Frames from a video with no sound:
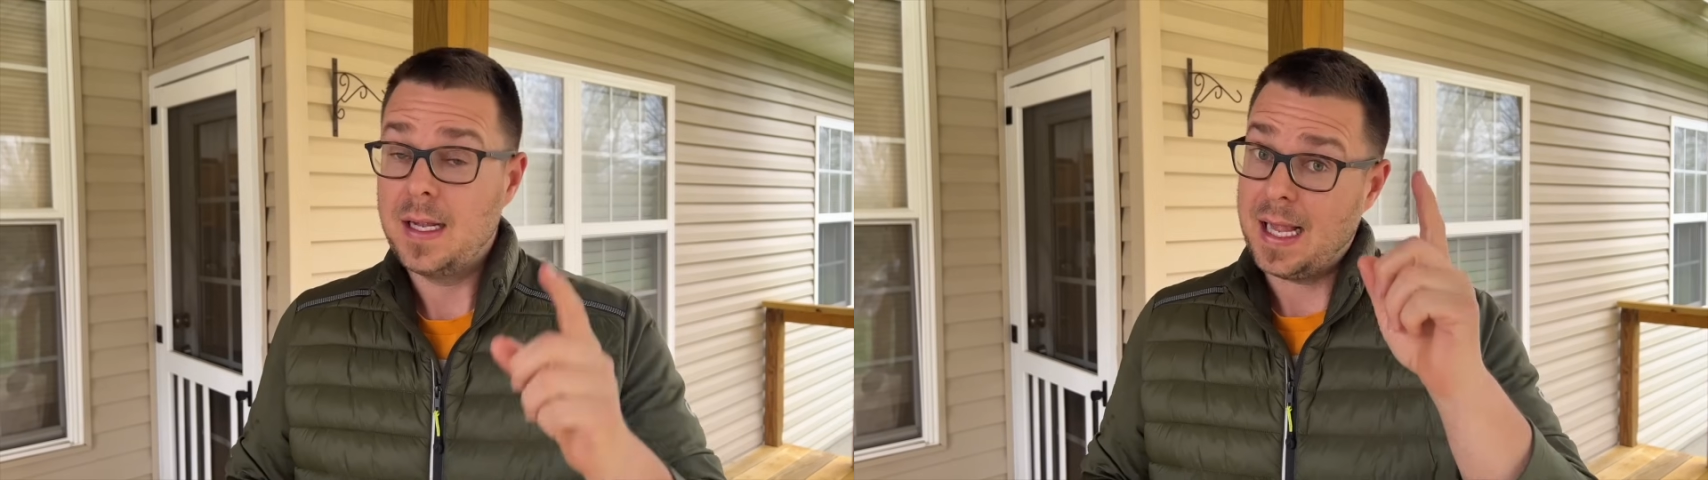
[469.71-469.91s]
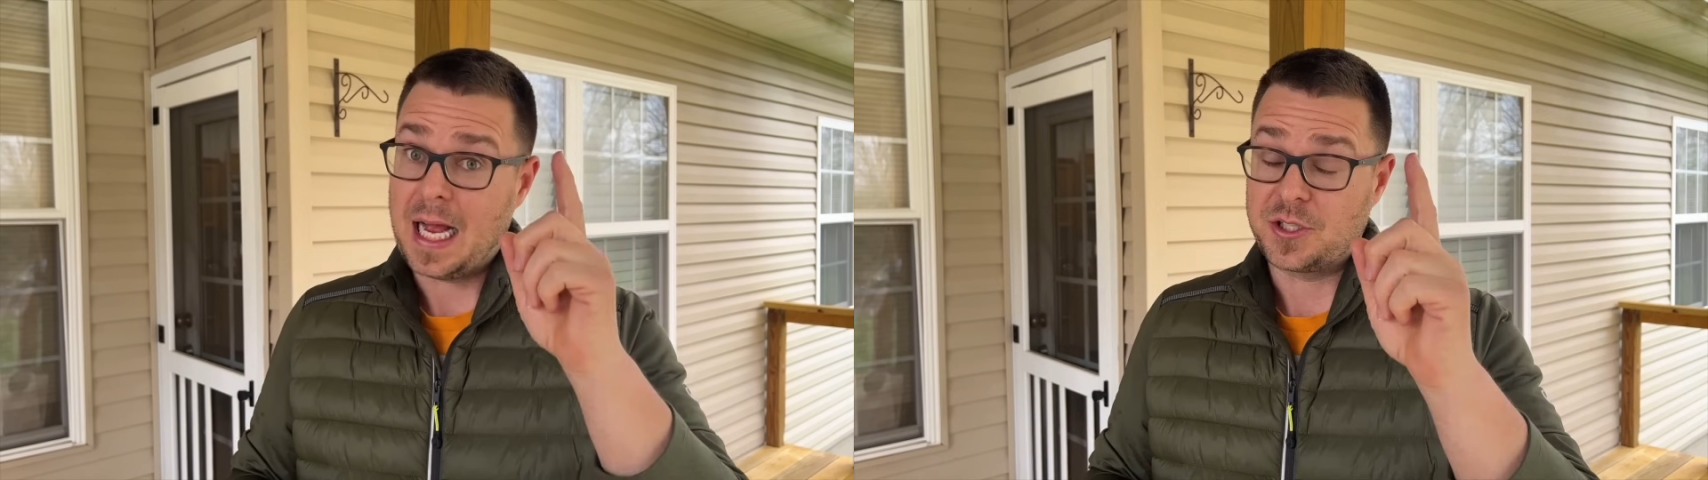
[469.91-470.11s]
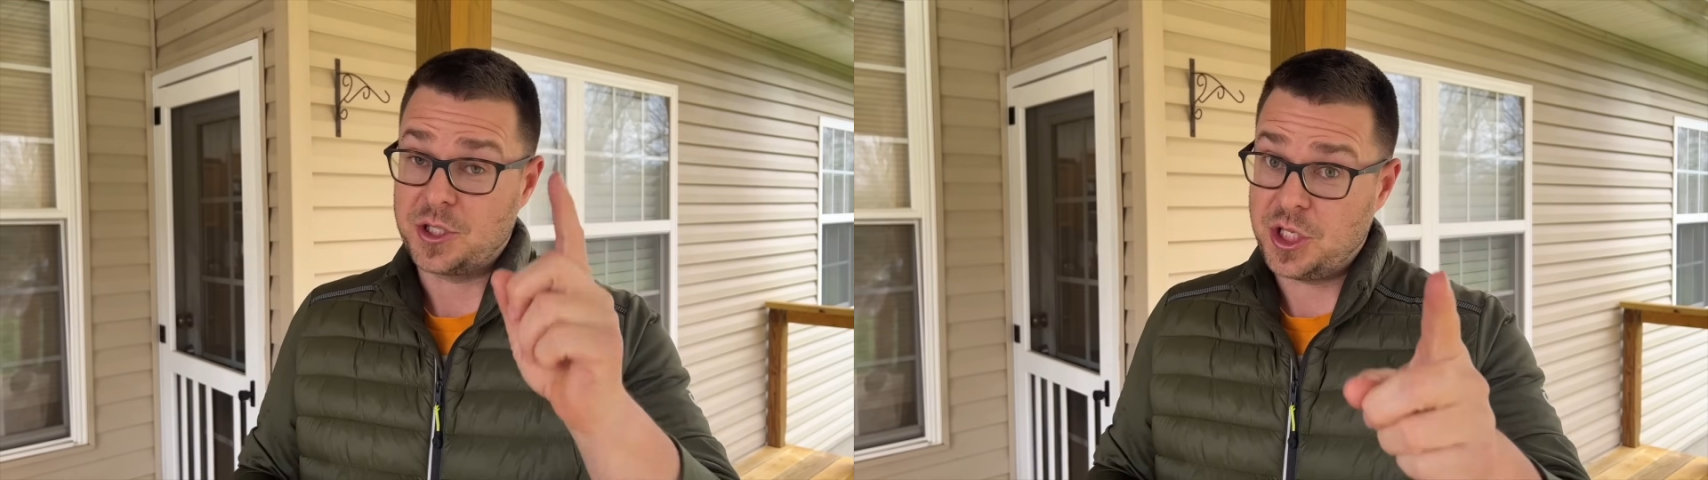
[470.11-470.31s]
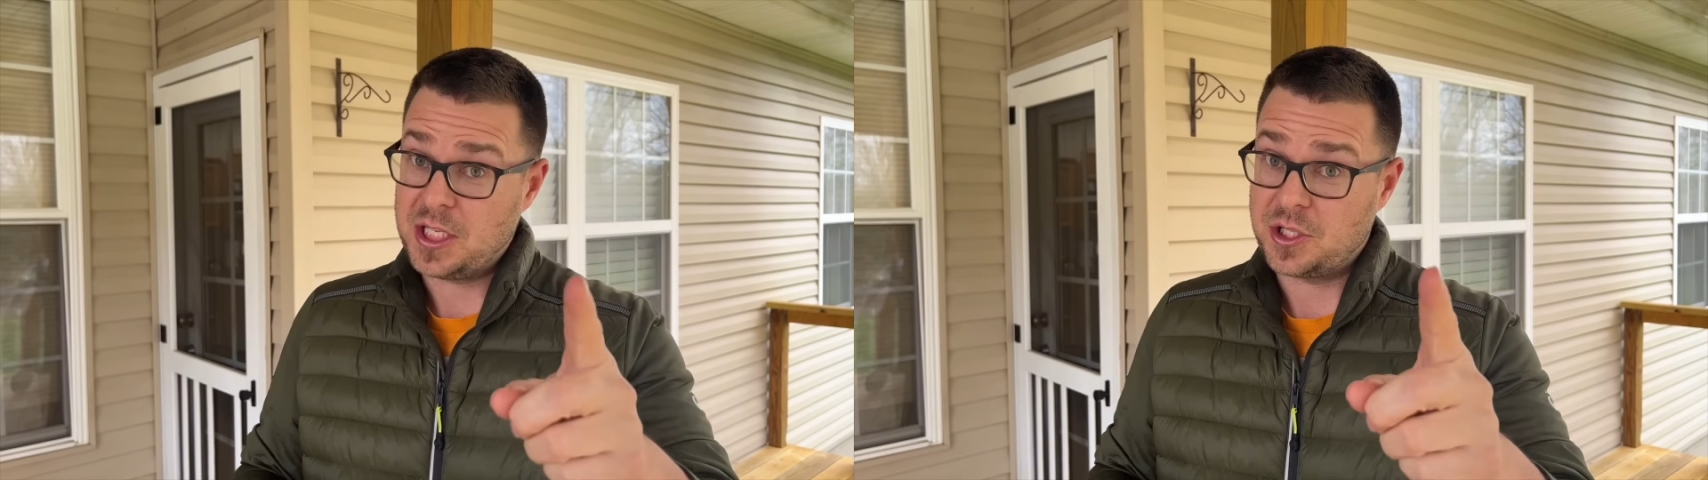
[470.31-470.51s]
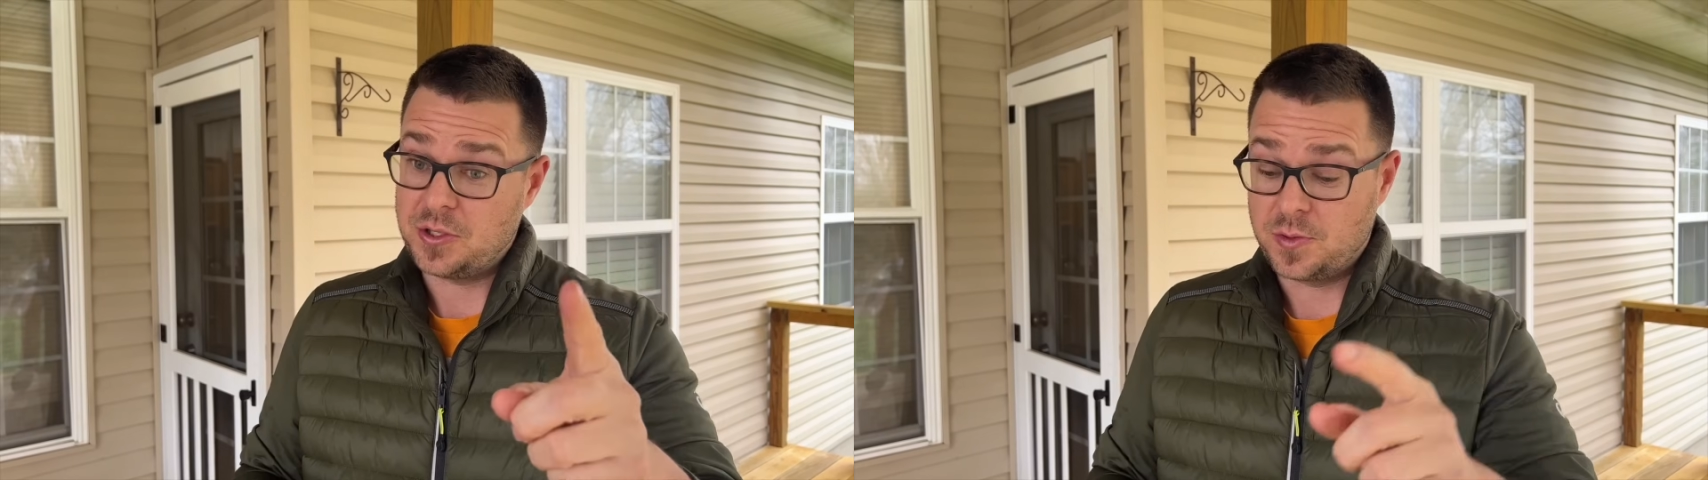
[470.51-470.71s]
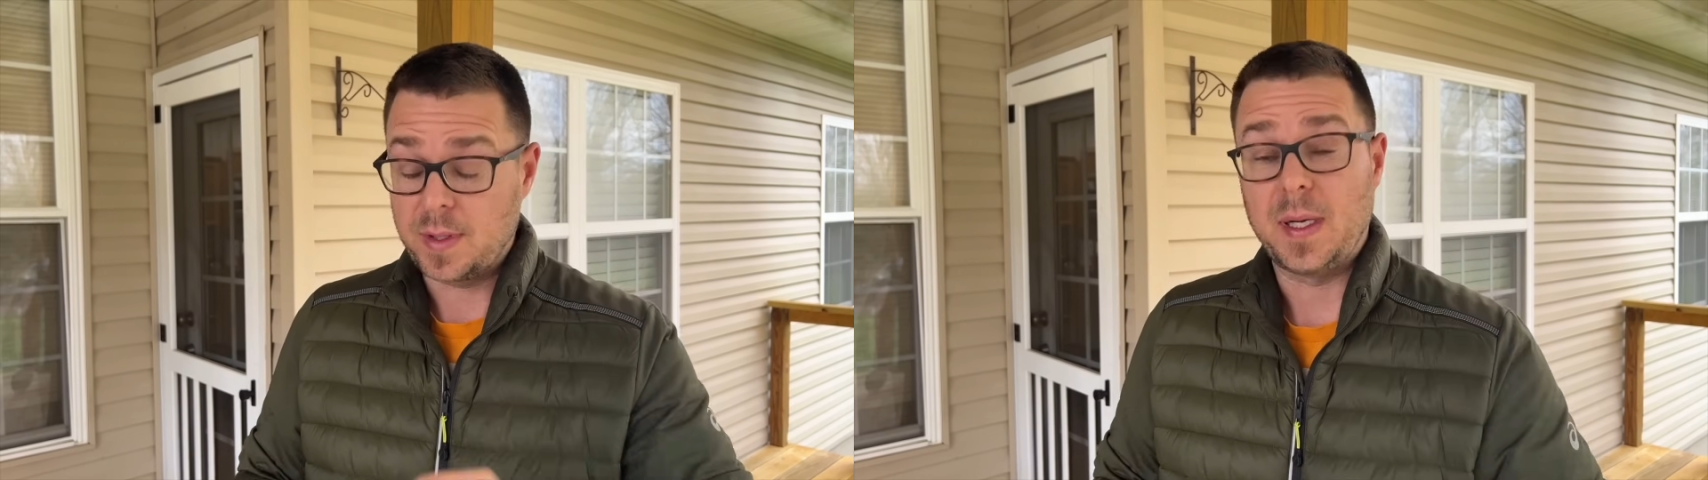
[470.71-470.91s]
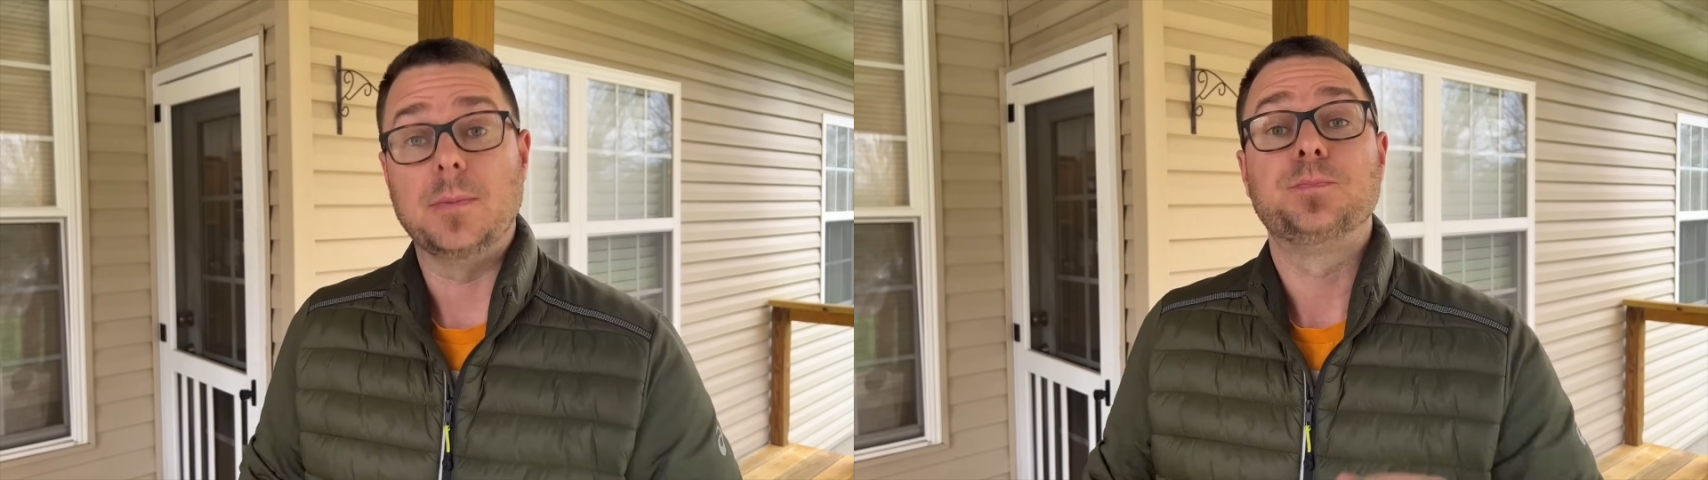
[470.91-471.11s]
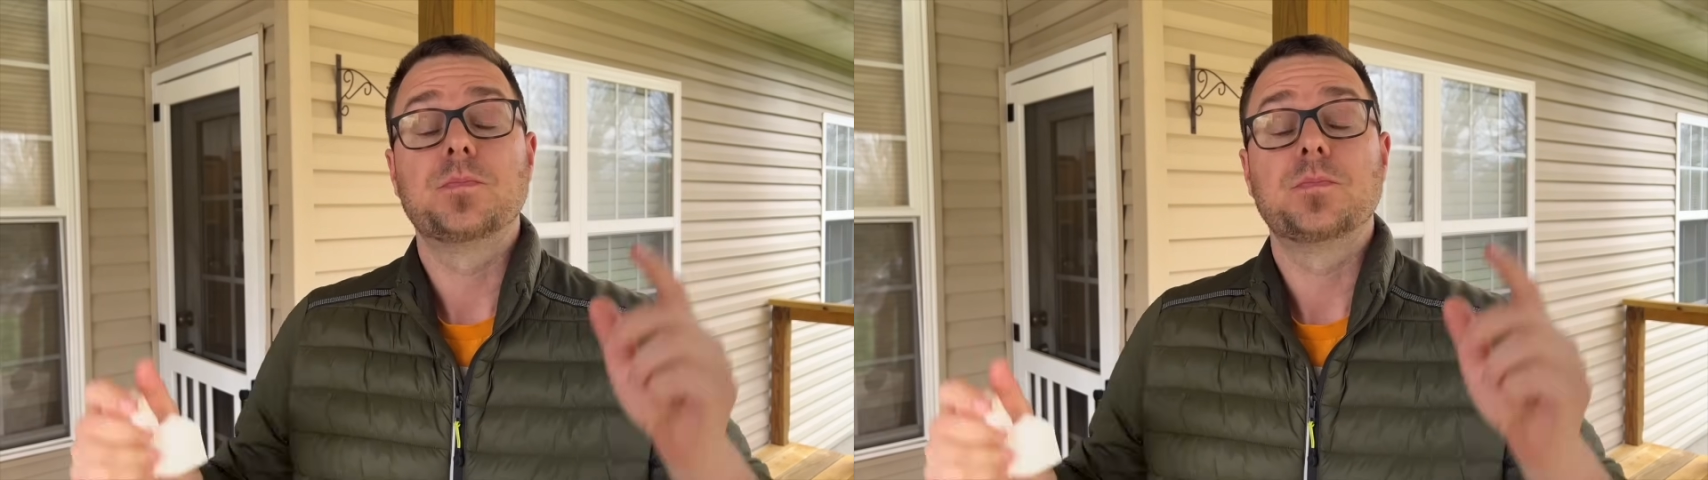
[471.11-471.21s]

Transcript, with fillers: I suggest using a ribeye,